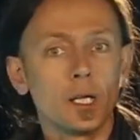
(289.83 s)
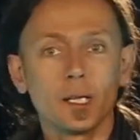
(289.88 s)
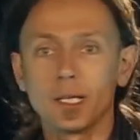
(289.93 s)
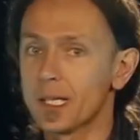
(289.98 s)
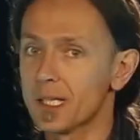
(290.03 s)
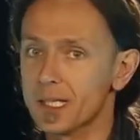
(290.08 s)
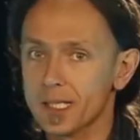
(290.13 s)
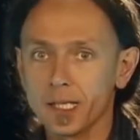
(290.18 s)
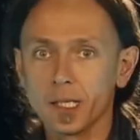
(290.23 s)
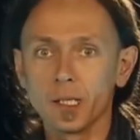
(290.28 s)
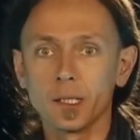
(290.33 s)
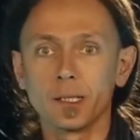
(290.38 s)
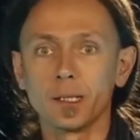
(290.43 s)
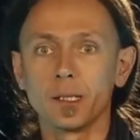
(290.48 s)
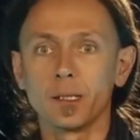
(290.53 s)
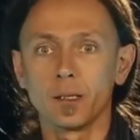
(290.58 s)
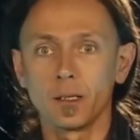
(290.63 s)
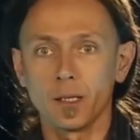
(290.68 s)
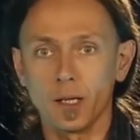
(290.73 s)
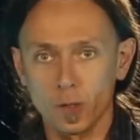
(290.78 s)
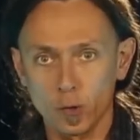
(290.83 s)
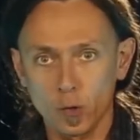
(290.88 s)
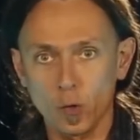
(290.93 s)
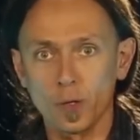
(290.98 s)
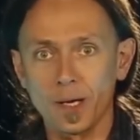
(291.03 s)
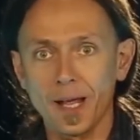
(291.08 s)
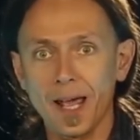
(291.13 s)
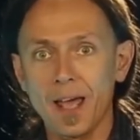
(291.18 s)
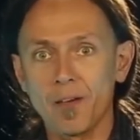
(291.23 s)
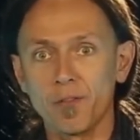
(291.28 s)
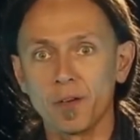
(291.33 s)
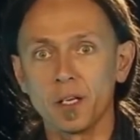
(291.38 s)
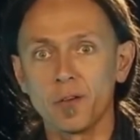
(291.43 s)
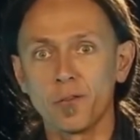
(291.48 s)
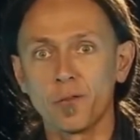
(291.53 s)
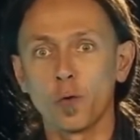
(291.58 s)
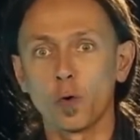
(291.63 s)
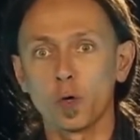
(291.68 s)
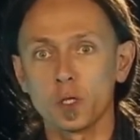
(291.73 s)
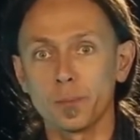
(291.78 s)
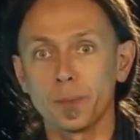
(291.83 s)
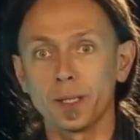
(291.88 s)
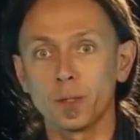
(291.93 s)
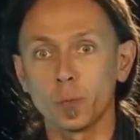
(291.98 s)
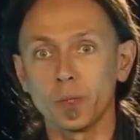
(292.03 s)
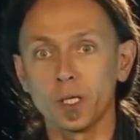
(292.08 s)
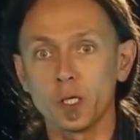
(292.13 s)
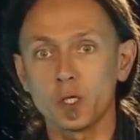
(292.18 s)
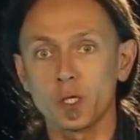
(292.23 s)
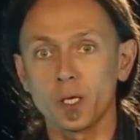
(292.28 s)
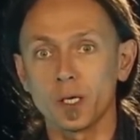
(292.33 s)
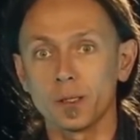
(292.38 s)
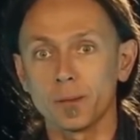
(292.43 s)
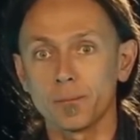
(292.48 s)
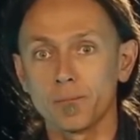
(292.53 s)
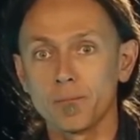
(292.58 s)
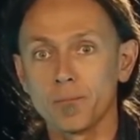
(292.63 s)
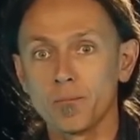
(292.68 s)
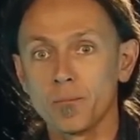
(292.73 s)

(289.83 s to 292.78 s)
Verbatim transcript: they still don't have any force between each other.